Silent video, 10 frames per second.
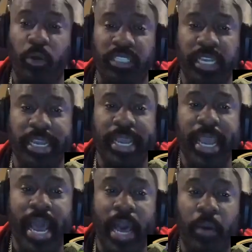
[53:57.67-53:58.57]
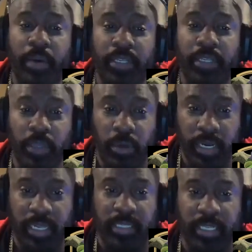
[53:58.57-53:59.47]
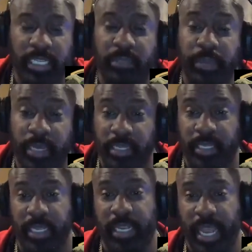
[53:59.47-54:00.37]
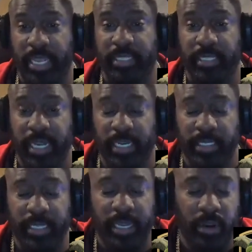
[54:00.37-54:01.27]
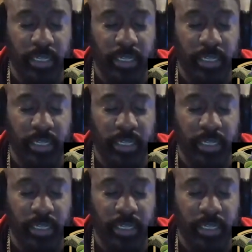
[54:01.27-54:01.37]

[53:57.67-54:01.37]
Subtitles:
saying, how are you doing this? Is because he has a solid state hard